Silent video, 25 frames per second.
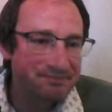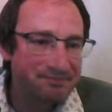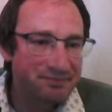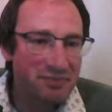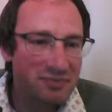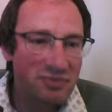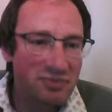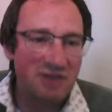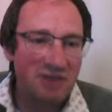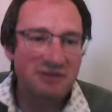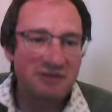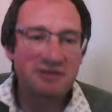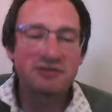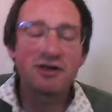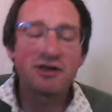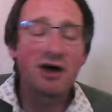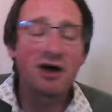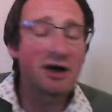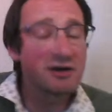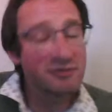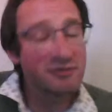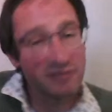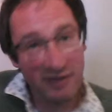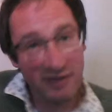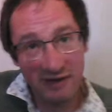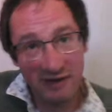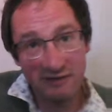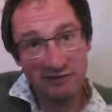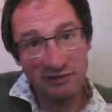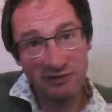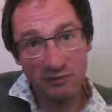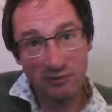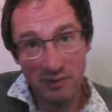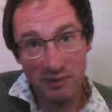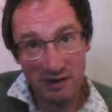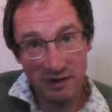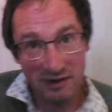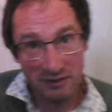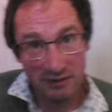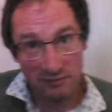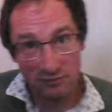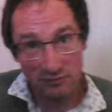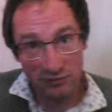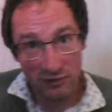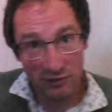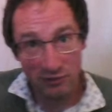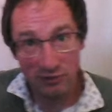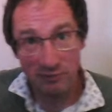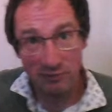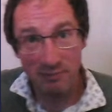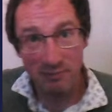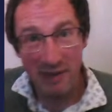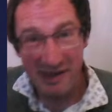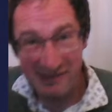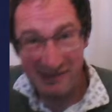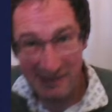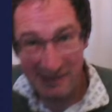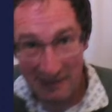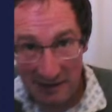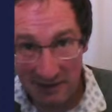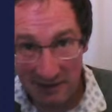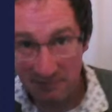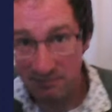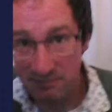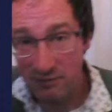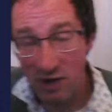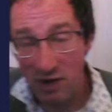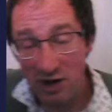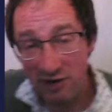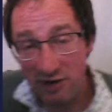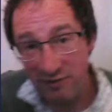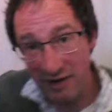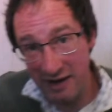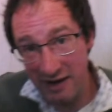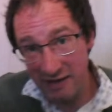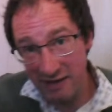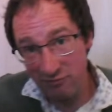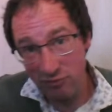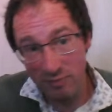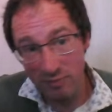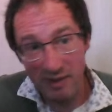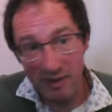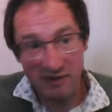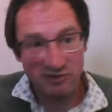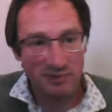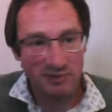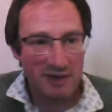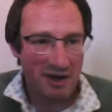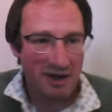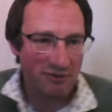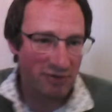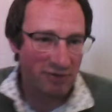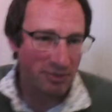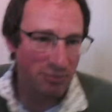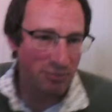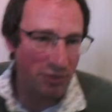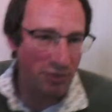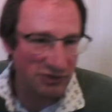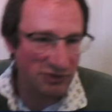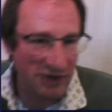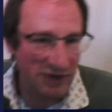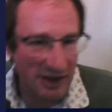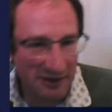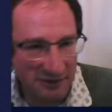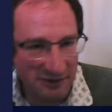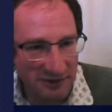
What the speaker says: there's a ton of things that we can filter, basically kind of any information we have in the project.